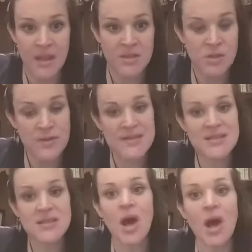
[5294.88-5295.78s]
So we
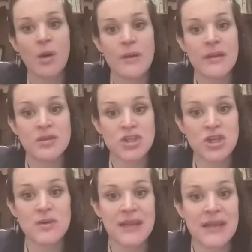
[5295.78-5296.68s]
start with
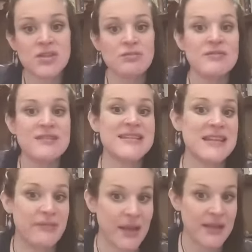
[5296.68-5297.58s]
tuning into
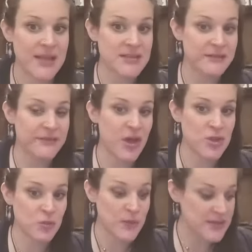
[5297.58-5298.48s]
receiving. That's the
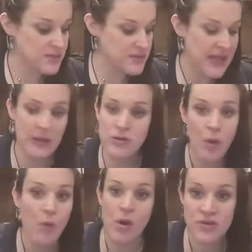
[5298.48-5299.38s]
first week. So it's now
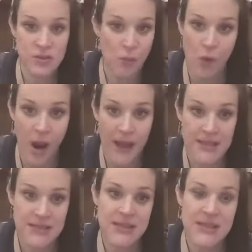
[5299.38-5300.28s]
not what's and
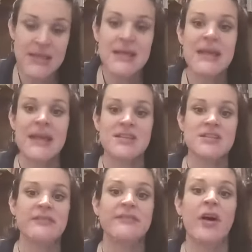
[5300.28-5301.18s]
whys, it's
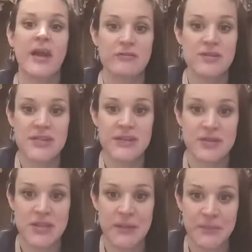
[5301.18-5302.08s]
divine
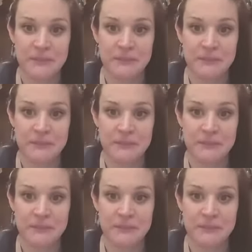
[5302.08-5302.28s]
receivership.